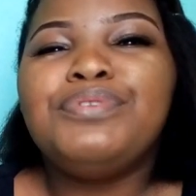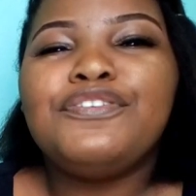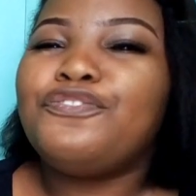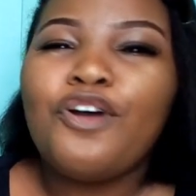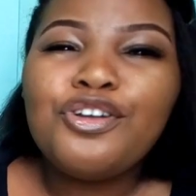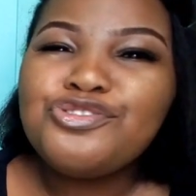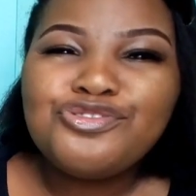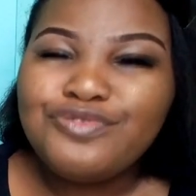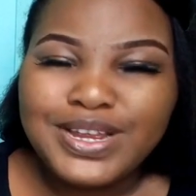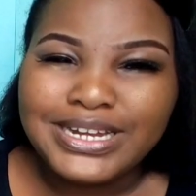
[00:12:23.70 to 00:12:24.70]
Before
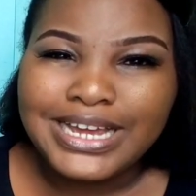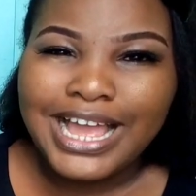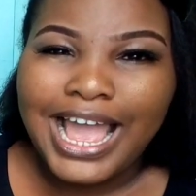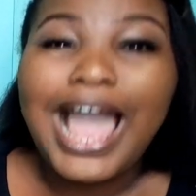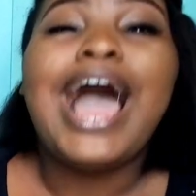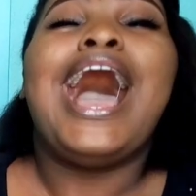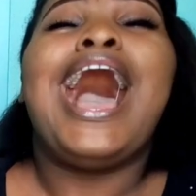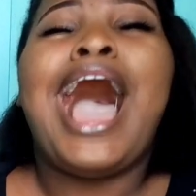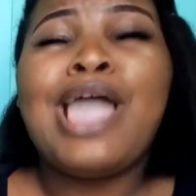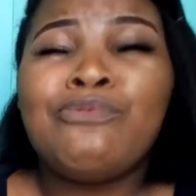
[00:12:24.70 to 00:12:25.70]
you read,
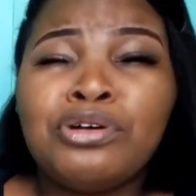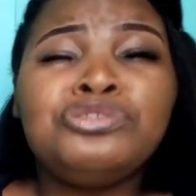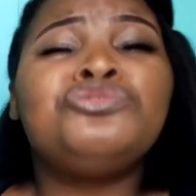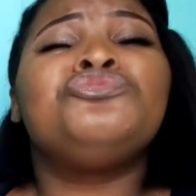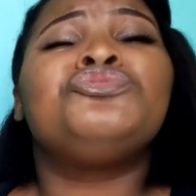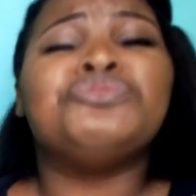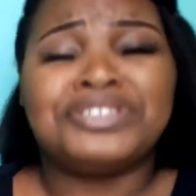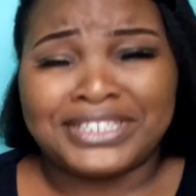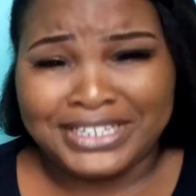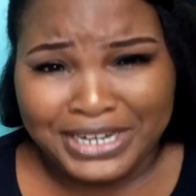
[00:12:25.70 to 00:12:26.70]
I want you to
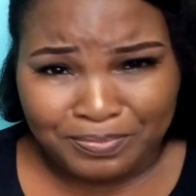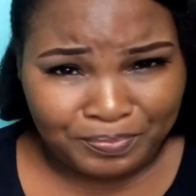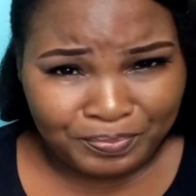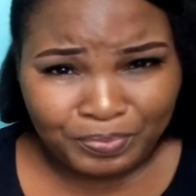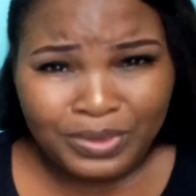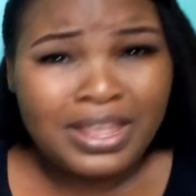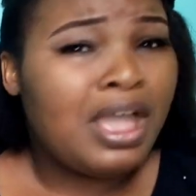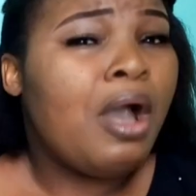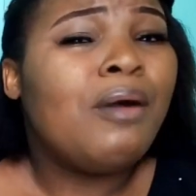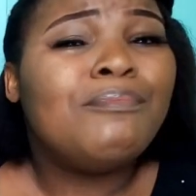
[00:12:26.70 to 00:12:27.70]
sleep.
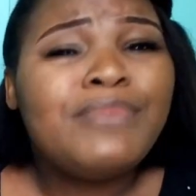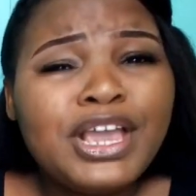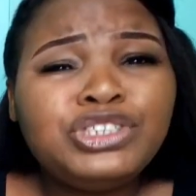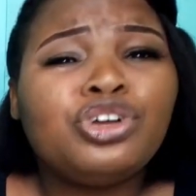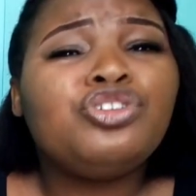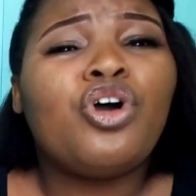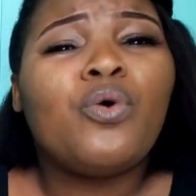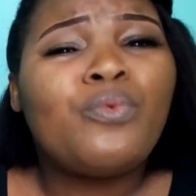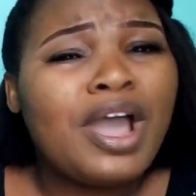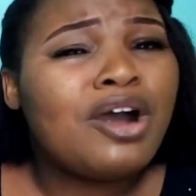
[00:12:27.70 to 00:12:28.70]
Make sure
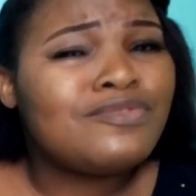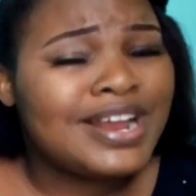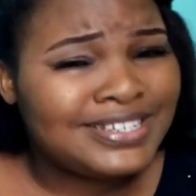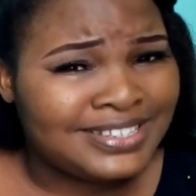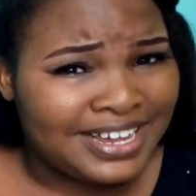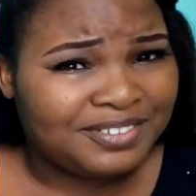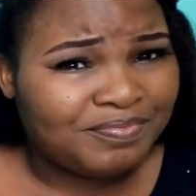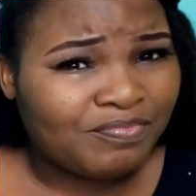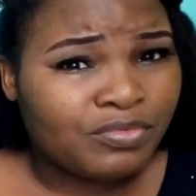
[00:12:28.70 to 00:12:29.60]
you're well rested.